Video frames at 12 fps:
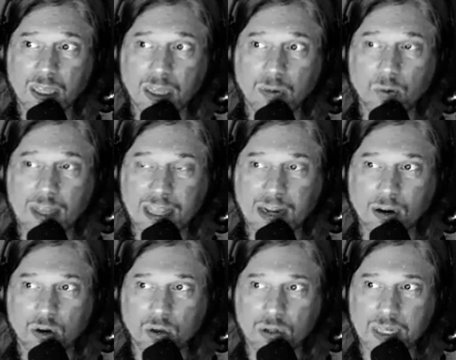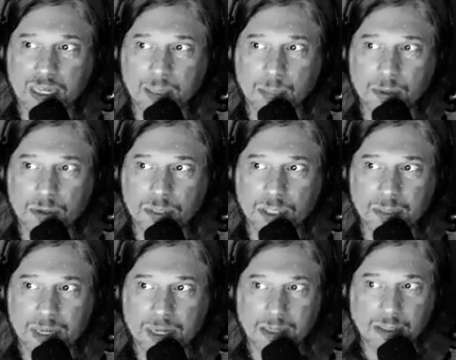when they are holding in-person
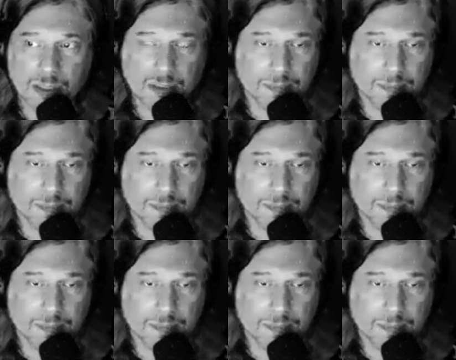meetings.